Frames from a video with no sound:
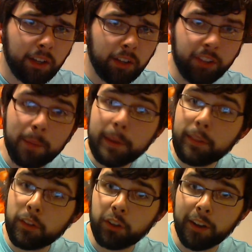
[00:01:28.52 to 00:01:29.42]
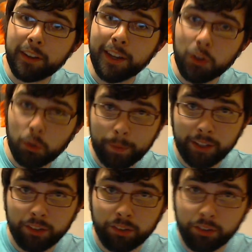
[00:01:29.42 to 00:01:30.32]
Taming the Tiger in your
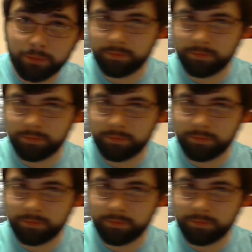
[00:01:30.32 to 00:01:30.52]
pants.